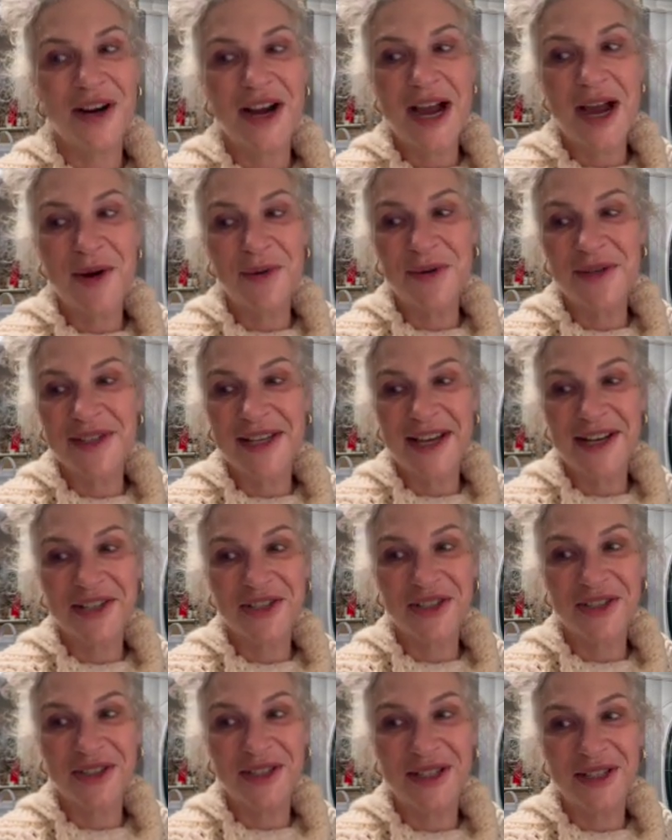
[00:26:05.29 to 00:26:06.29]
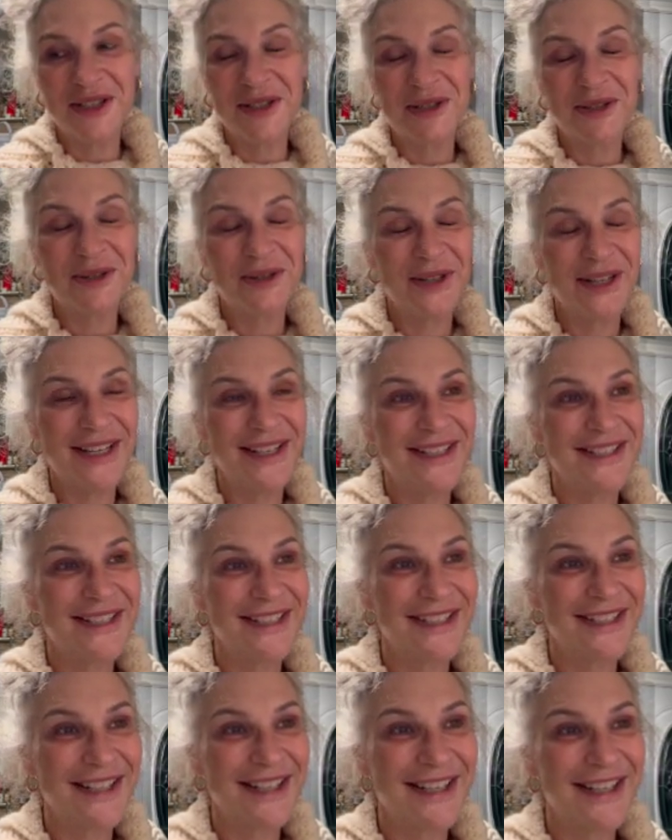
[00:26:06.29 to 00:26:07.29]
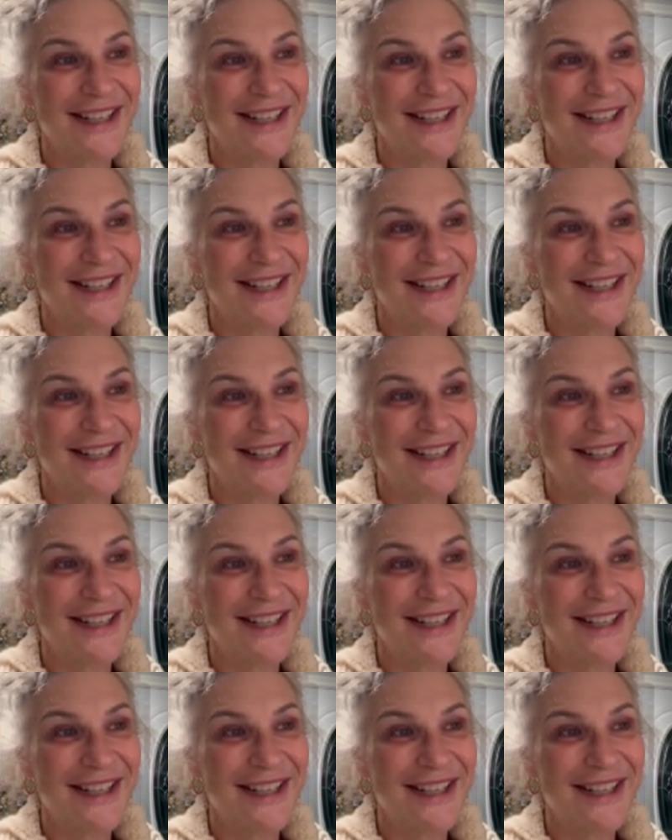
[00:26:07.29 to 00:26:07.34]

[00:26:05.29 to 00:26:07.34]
I was actually quite,